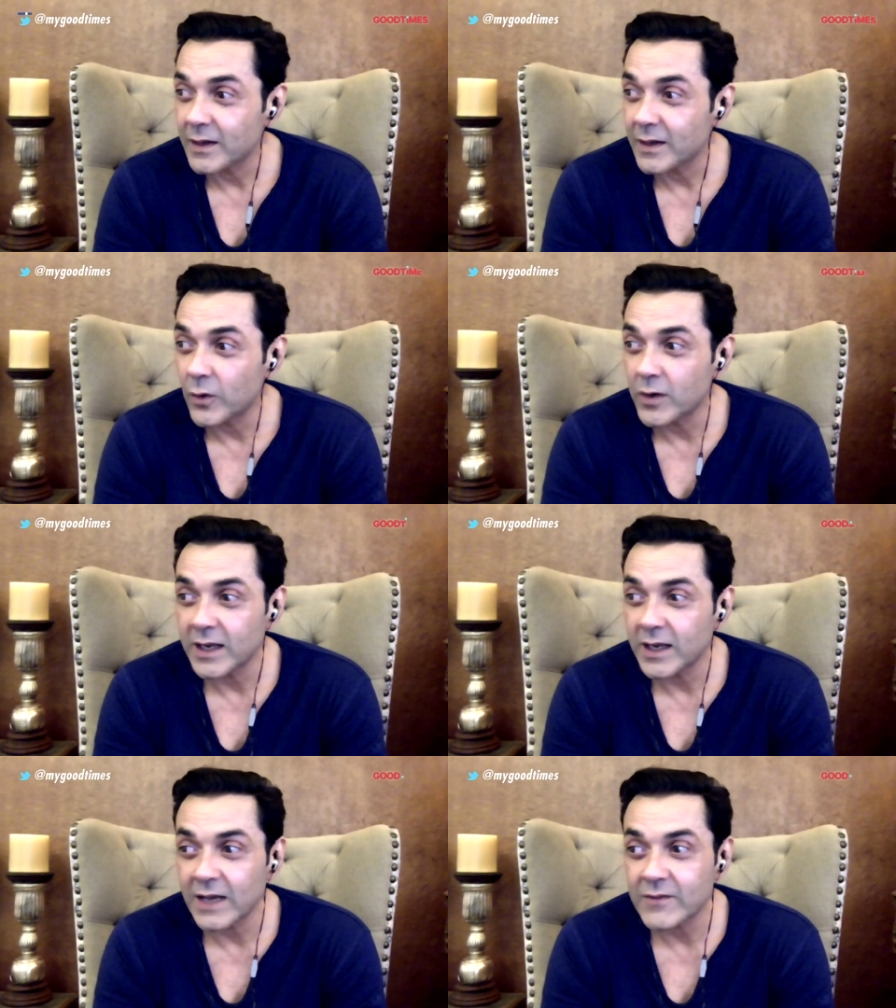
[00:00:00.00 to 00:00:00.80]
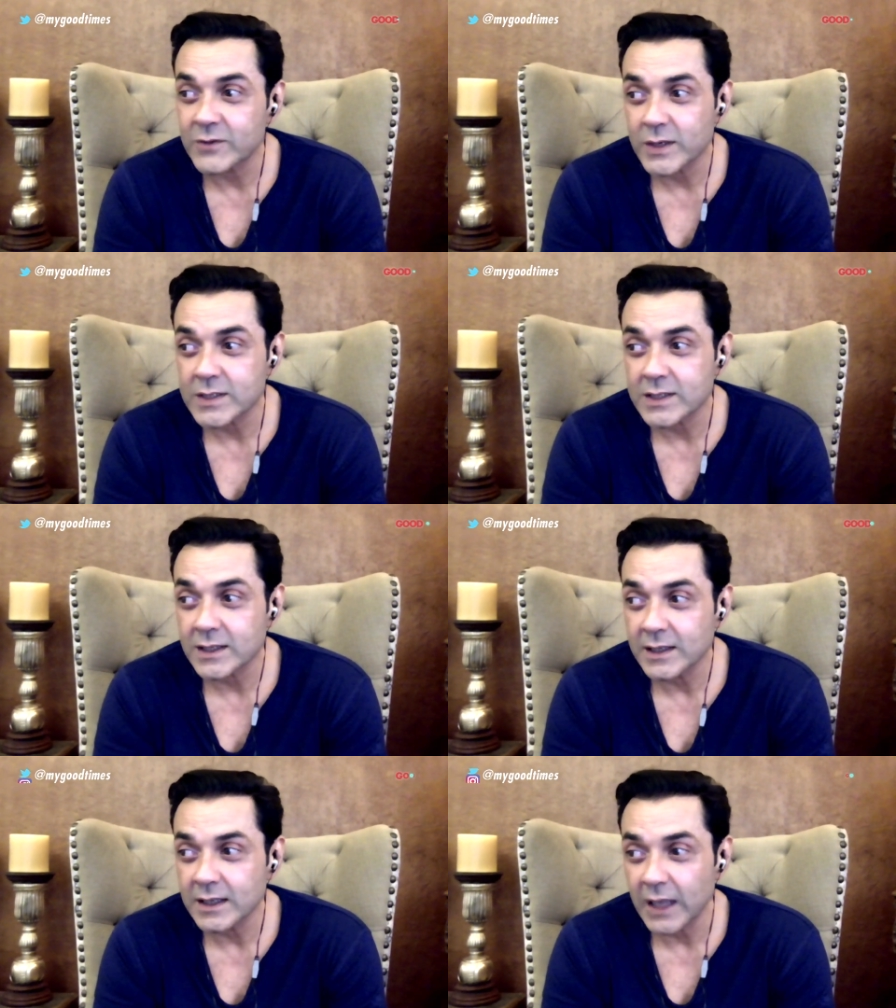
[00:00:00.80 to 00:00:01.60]
Don't take life so
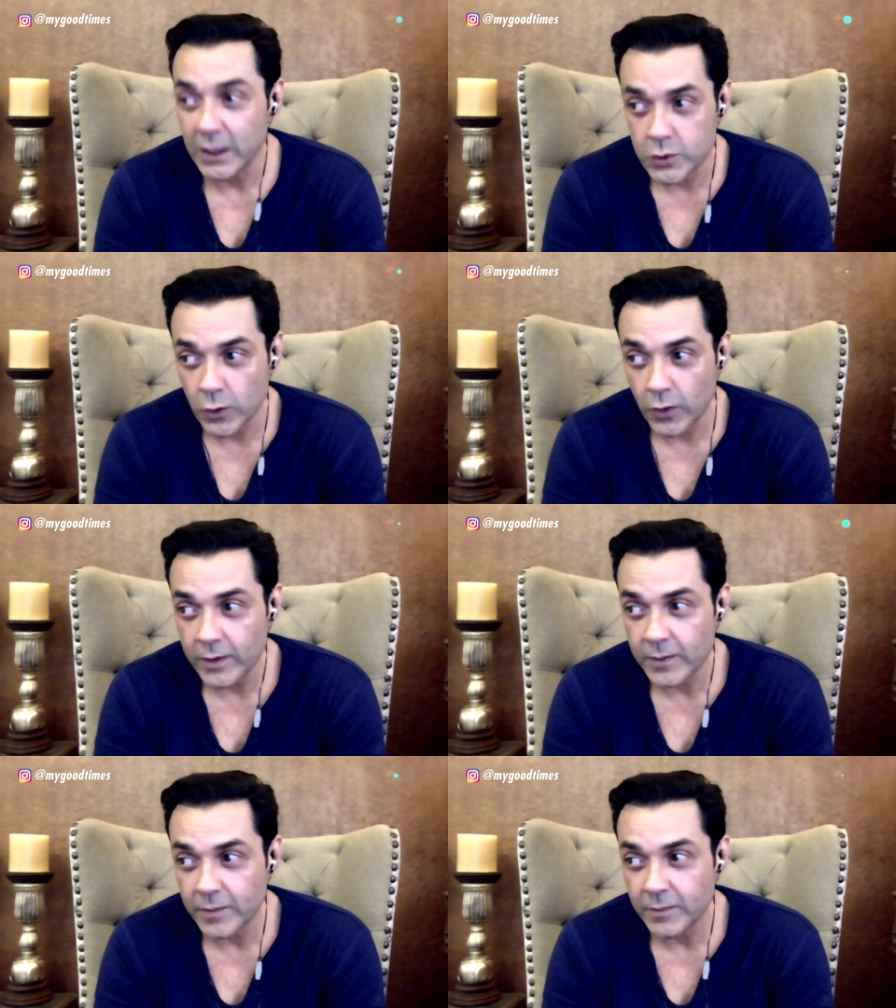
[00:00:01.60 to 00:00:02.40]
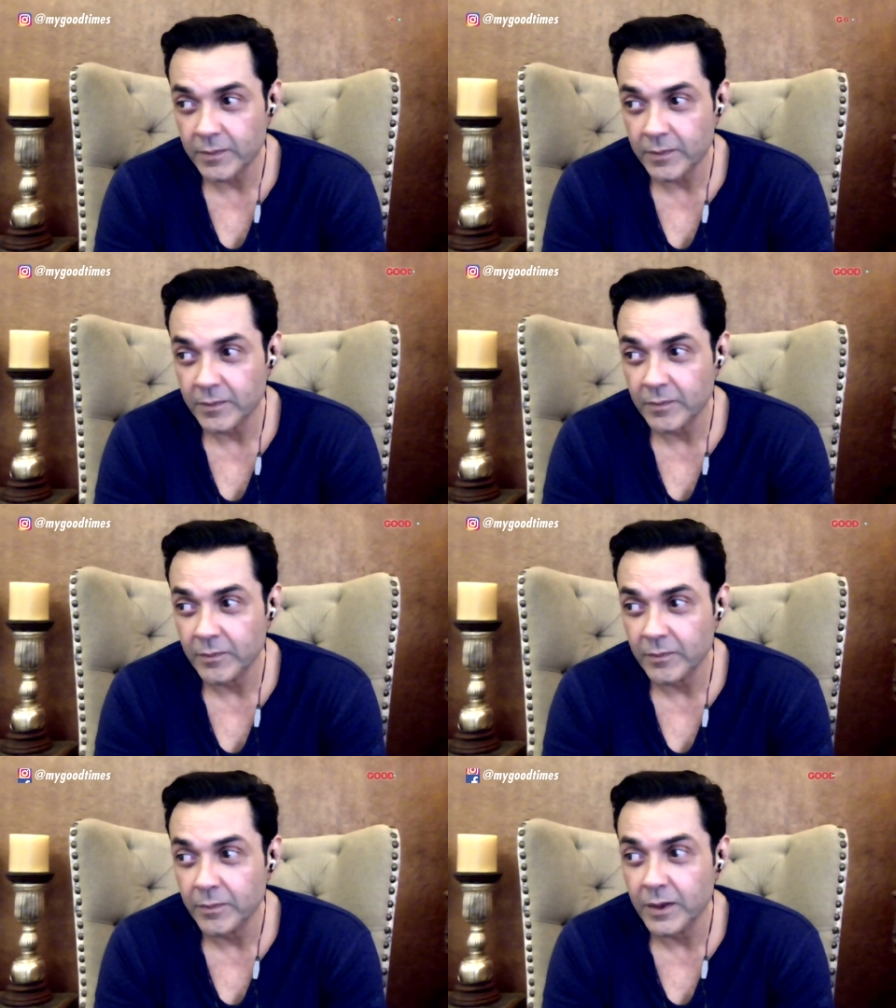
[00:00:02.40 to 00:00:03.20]
easily. Enjoy,
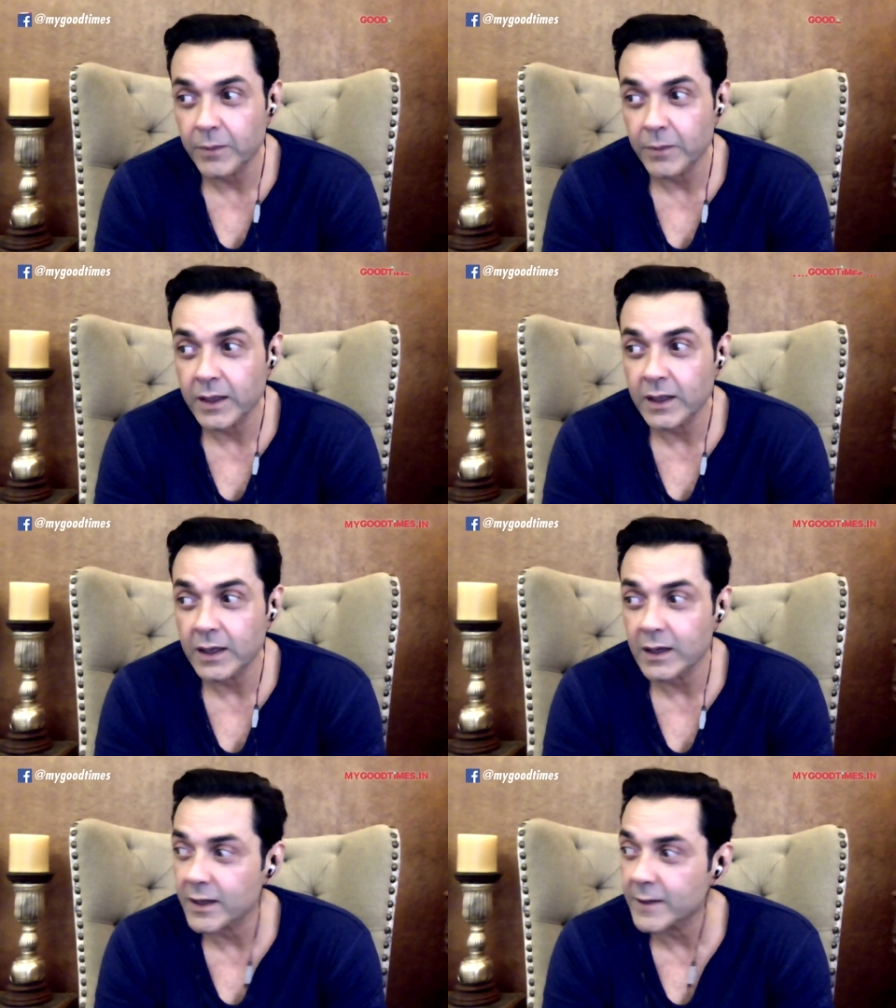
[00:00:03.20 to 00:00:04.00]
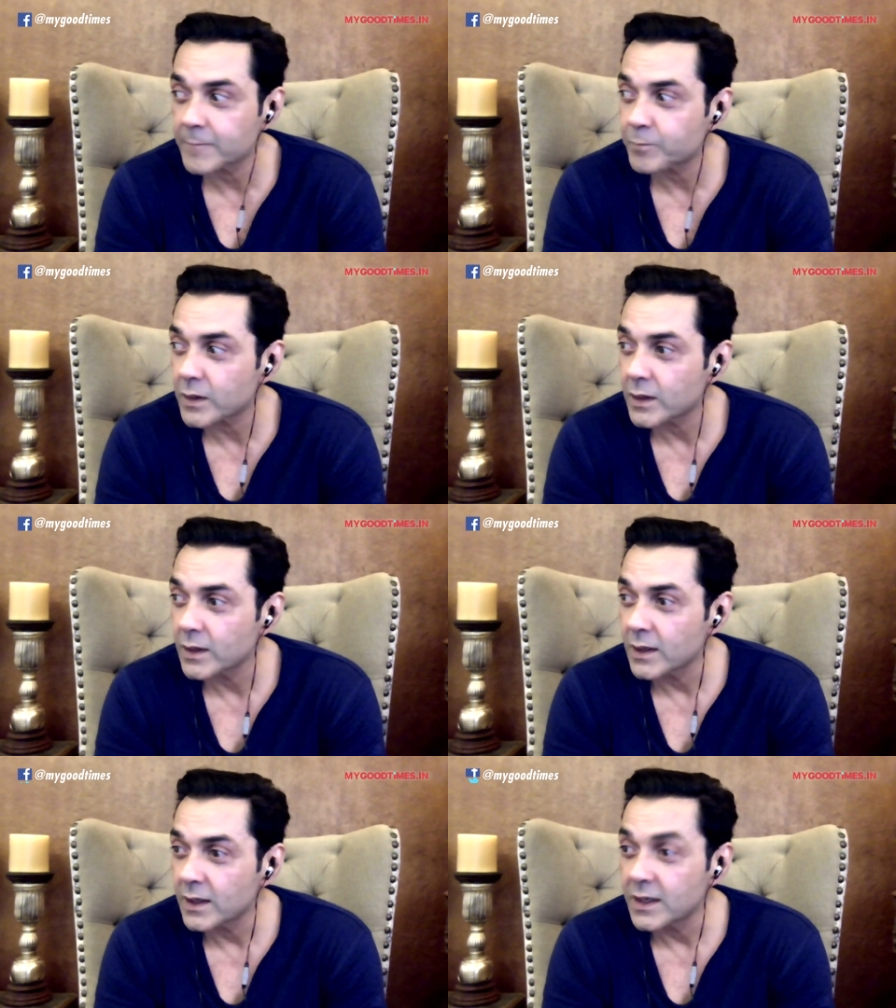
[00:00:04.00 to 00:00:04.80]
but be uh,
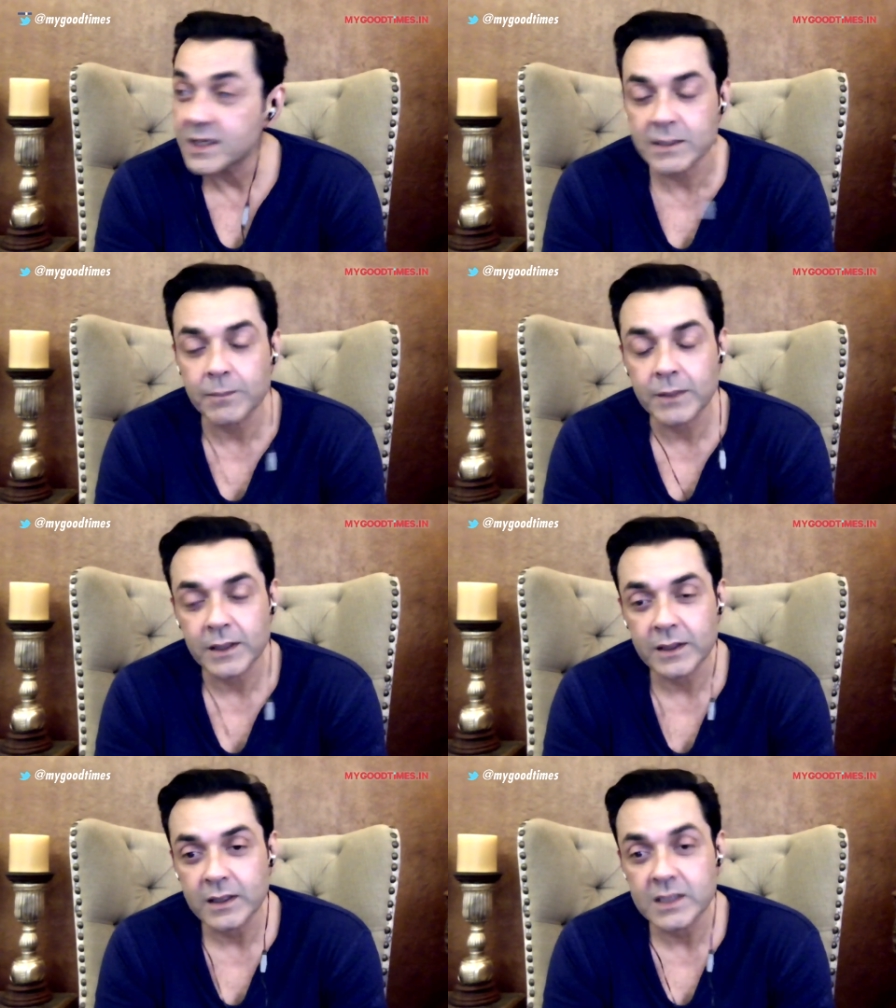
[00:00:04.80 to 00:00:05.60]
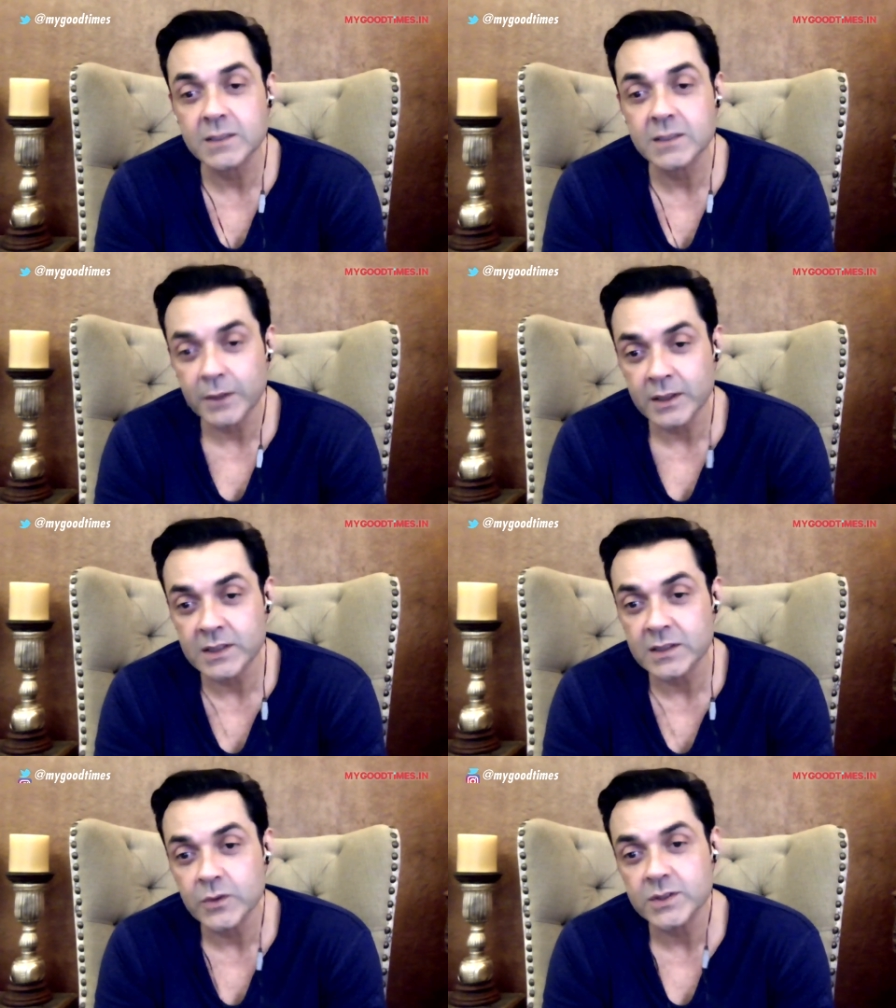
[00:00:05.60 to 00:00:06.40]
disciplined. Discipline
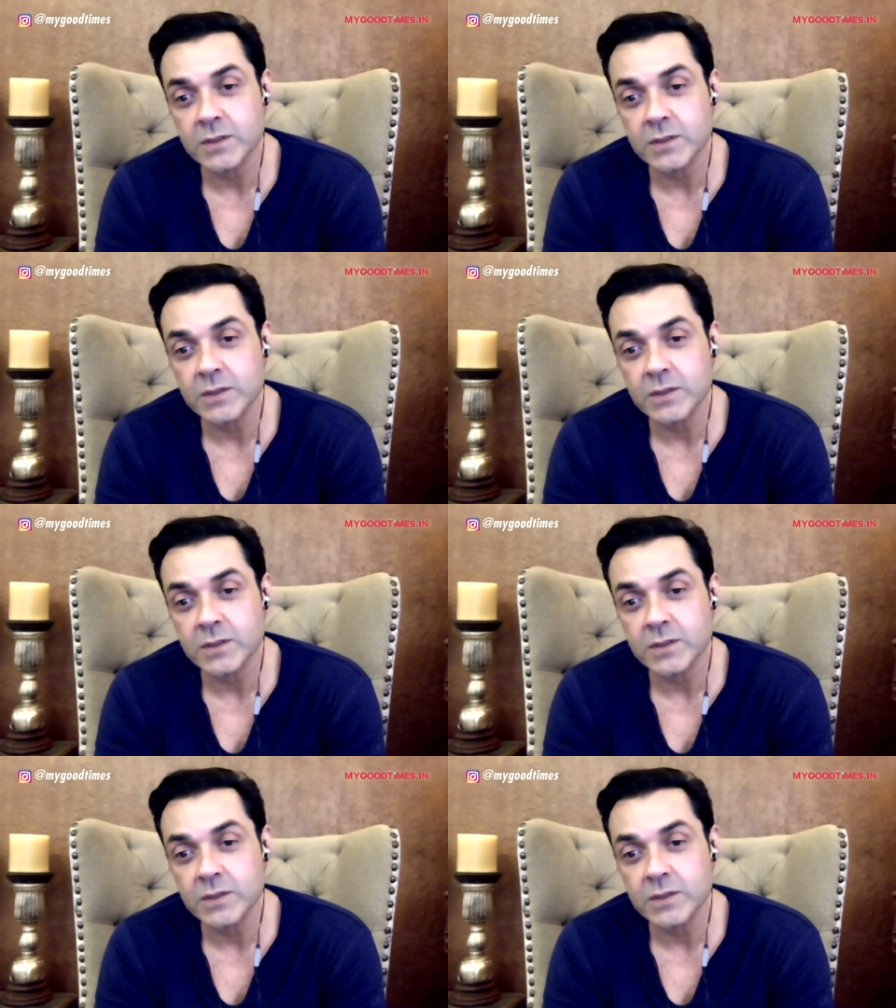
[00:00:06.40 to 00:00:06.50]
is the most